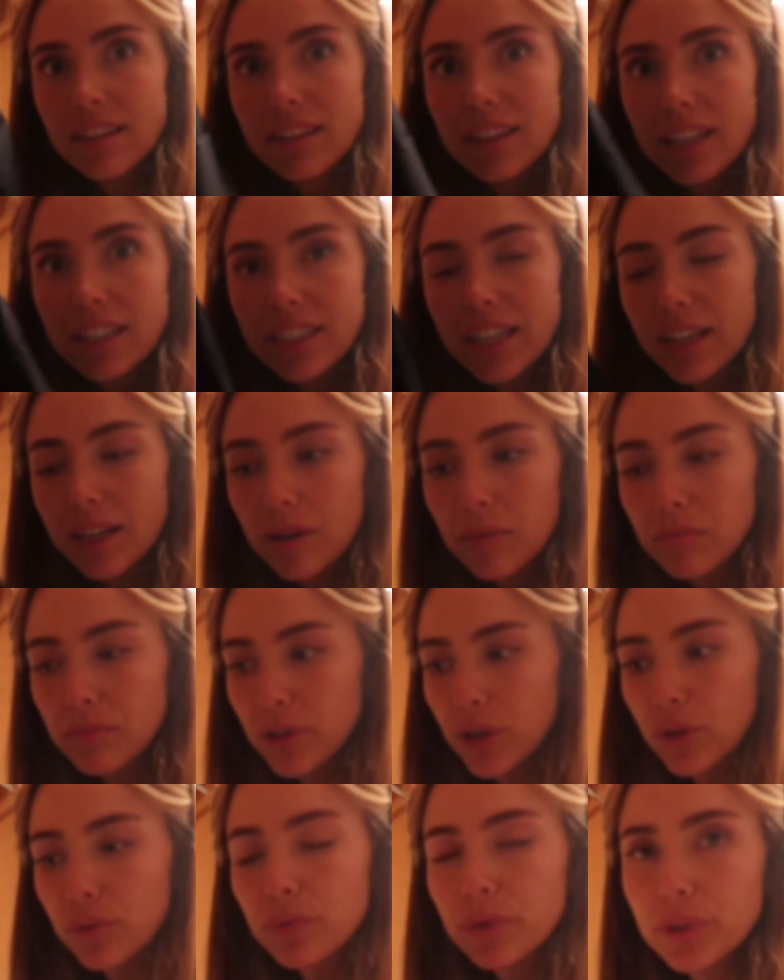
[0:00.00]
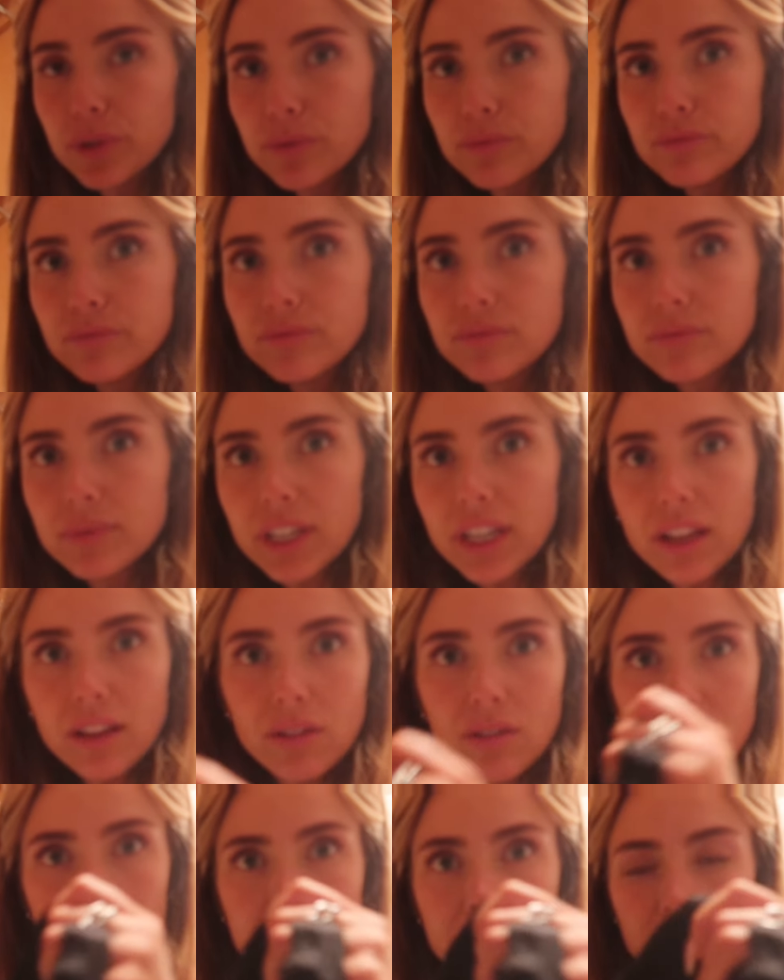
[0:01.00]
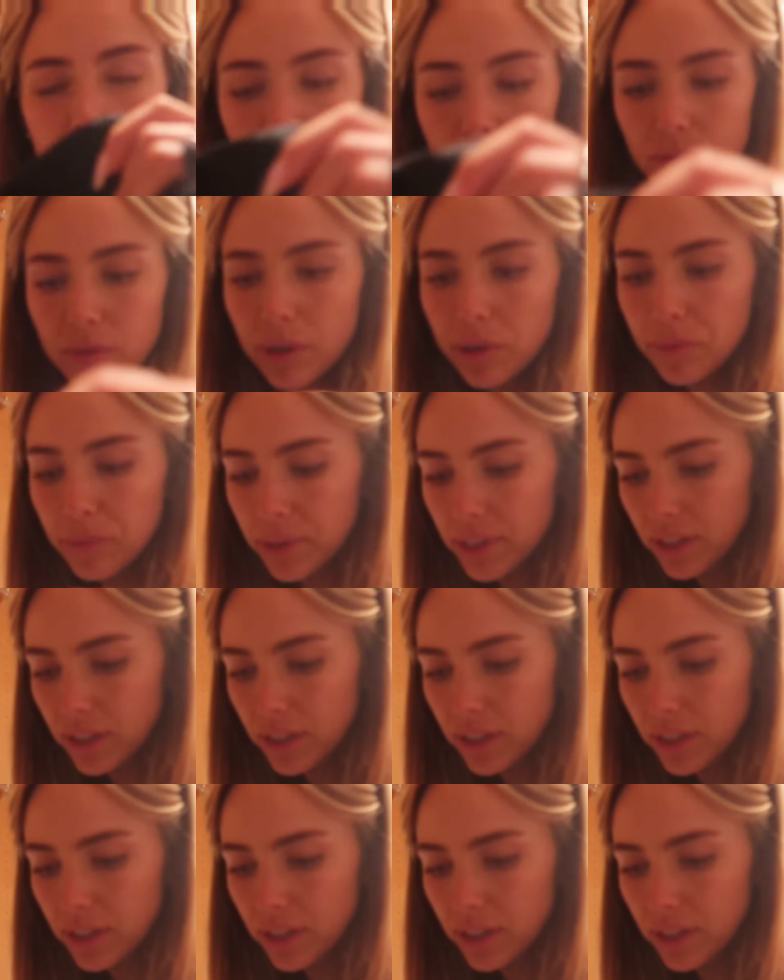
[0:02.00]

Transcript: they take up no room, like a little silk robe,